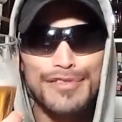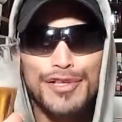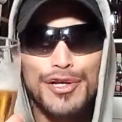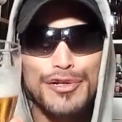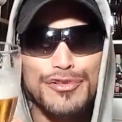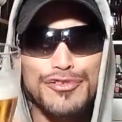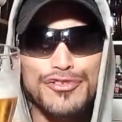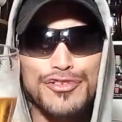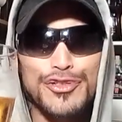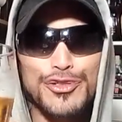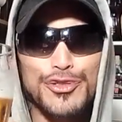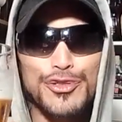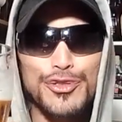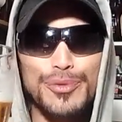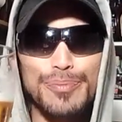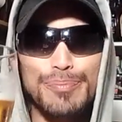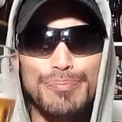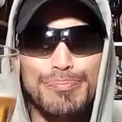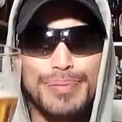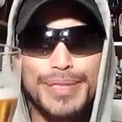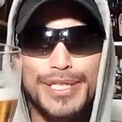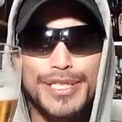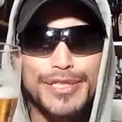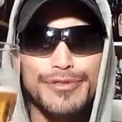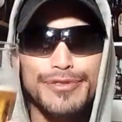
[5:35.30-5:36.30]
not too
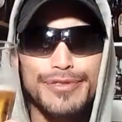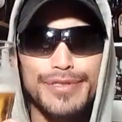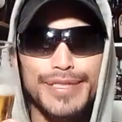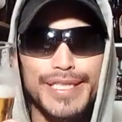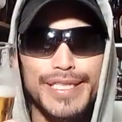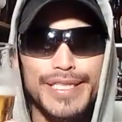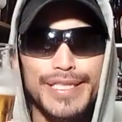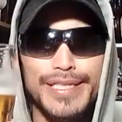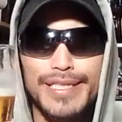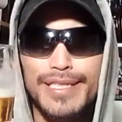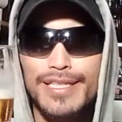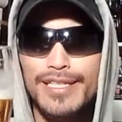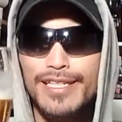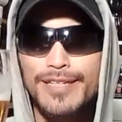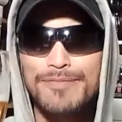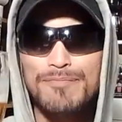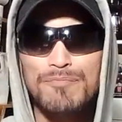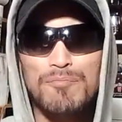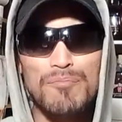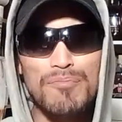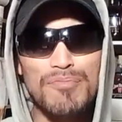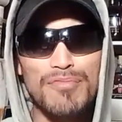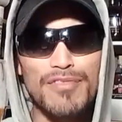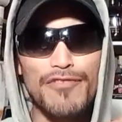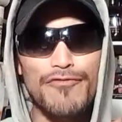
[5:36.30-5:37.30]
bittery,
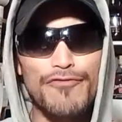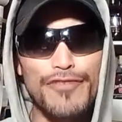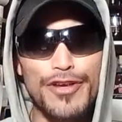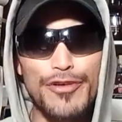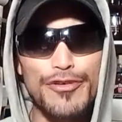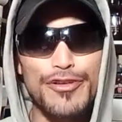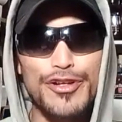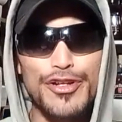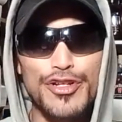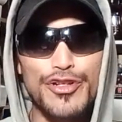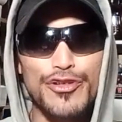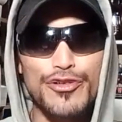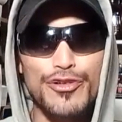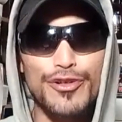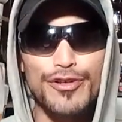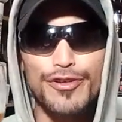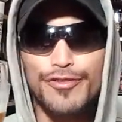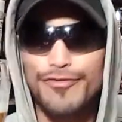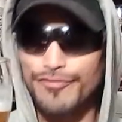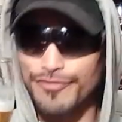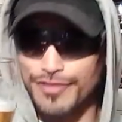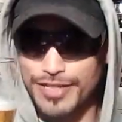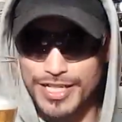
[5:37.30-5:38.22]
very short